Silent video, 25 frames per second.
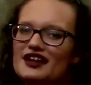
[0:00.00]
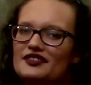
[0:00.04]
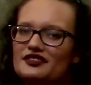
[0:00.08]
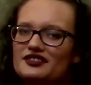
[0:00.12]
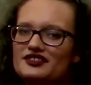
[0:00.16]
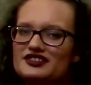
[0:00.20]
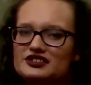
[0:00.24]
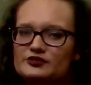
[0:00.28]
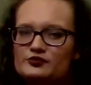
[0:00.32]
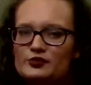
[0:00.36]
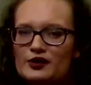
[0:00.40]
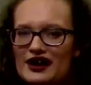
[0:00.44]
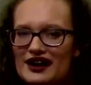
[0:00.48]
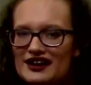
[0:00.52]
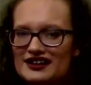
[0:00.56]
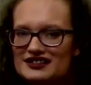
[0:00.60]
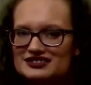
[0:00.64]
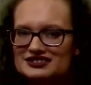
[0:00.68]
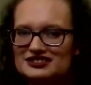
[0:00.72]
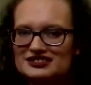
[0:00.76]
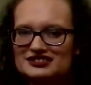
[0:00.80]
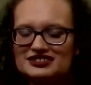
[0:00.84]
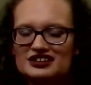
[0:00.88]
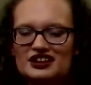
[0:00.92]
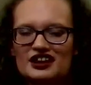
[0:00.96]
These
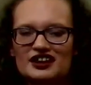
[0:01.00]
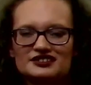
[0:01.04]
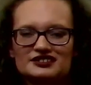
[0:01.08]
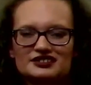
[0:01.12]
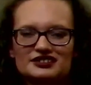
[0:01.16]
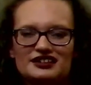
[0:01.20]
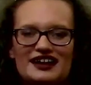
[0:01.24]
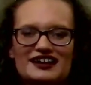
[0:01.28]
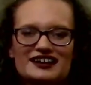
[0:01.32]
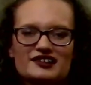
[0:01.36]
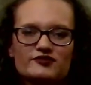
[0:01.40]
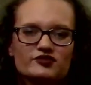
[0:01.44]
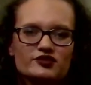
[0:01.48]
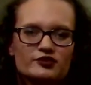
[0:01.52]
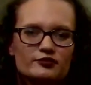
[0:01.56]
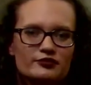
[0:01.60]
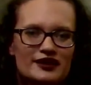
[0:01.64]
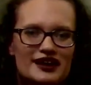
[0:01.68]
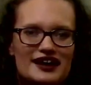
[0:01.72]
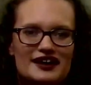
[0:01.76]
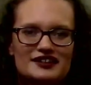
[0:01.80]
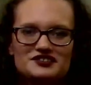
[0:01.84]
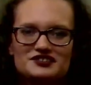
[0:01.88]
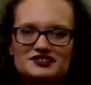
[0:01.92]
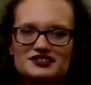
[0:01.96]
biases cause a lack of
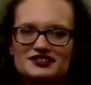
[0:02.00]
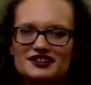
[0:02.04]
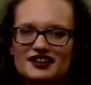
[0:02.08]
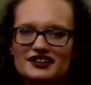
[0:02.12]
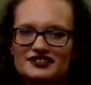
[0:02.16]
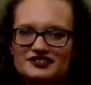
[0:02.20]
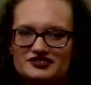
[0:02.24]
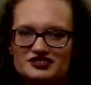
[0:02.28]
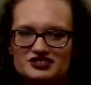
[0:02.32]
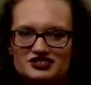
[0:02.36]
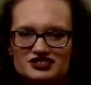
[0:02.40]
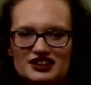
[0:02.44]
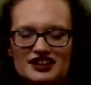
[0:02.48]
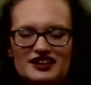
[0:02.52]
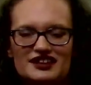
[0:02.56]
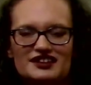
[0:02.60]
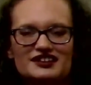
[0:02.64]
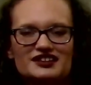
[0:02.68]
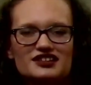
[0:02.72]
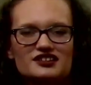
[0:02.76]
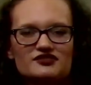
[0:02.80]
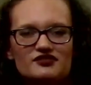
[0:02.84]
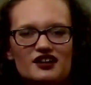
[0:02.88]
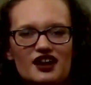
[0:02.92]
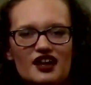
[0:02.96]
compassion and
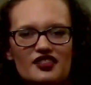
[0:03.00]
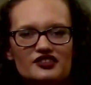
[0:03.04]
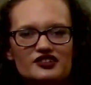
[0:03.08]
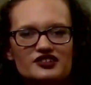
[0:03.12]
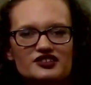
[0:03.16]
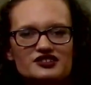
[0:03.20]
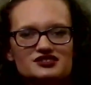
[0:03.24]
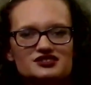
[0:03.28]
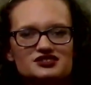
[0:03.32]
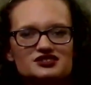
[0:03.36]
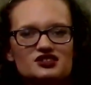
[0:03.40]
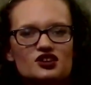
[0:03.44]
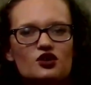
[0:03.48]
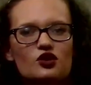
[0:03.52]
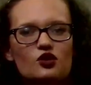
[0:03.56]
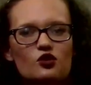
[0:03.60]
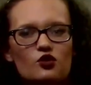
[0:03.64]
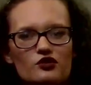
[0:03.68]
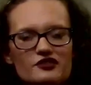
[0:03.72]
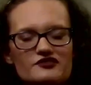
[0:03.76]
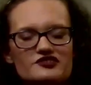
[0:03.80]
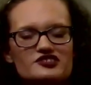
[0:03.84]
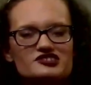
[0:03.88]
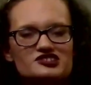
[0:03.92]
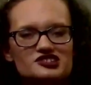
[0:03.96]
understanding of others
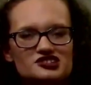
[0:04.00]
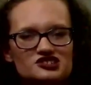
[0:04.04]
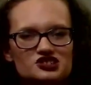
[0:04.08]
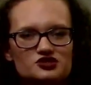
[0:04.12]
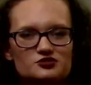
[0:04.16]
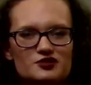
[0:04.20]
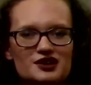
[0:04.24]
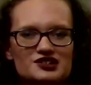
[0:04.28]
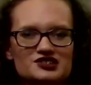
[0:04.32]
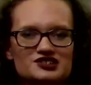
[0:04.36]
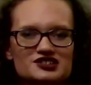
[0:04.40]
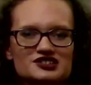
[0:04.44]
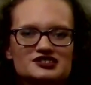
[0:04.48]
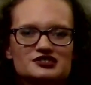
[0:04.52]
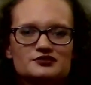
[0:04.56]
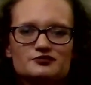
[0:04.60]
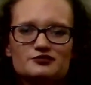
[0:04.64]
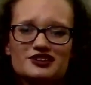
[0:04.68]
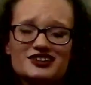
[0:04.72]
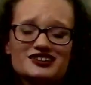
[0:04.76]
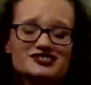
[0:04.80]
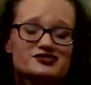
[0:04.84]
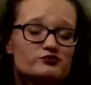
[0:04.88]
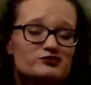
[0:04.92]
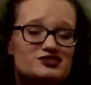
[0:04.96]
or their situations
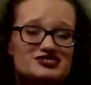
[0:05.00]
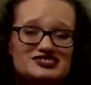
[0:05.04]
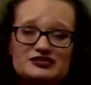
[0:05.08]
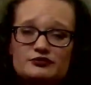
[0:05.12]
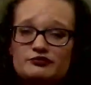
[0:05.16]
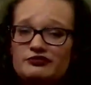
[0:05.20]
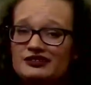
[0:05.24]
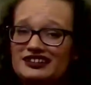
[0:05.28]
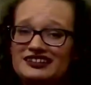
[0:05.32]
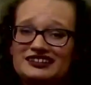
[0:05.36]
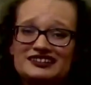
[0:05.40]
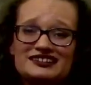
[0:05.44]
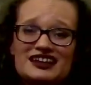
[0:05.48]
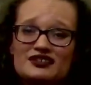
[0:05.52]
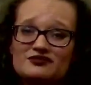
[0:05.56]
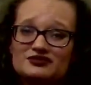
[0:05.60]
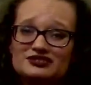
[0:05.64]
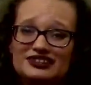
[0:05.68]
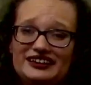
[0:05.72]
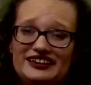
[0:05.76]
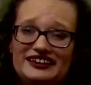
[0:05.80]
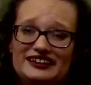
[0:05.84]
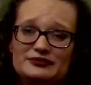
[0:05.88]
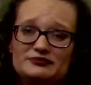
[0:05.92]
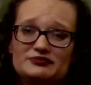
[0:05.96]
because we simply cannot
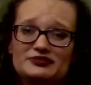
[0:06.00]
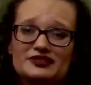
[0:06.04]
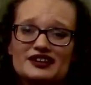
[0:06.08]
relate.